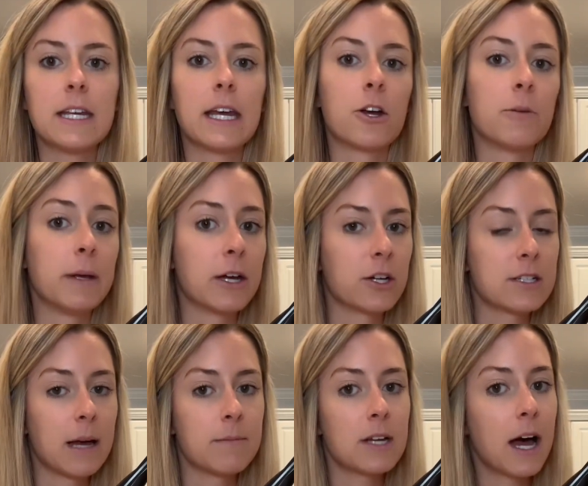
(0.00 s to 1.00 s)
it could be a good
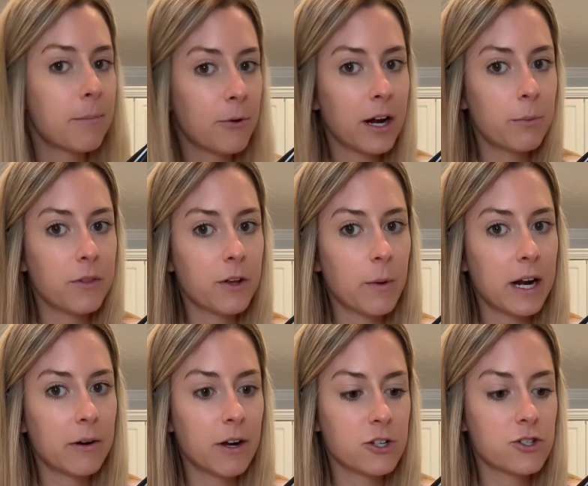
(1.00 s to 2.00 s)
time to upgrade with your
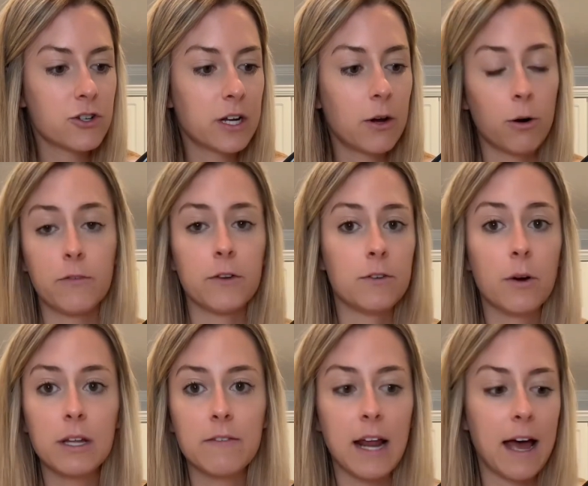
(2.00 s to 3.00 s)
wedding registry, or if you
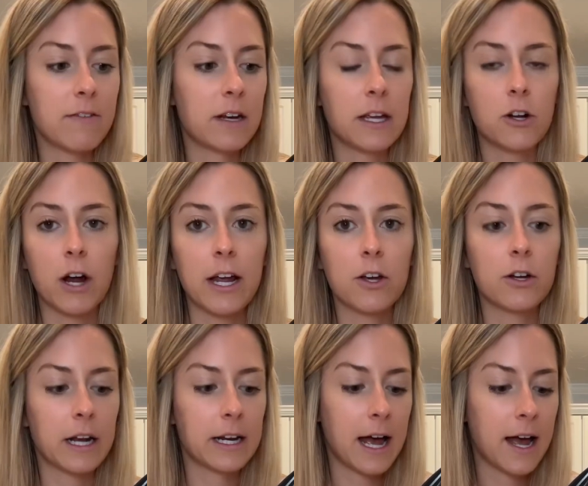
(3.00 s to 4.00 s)
don't even have any great
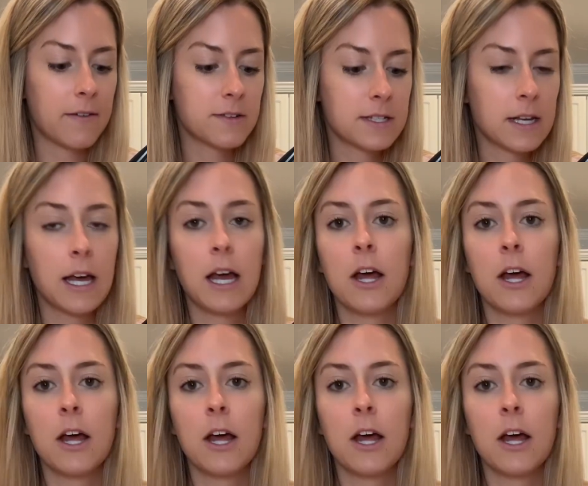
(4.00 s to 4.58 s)
cooking knives,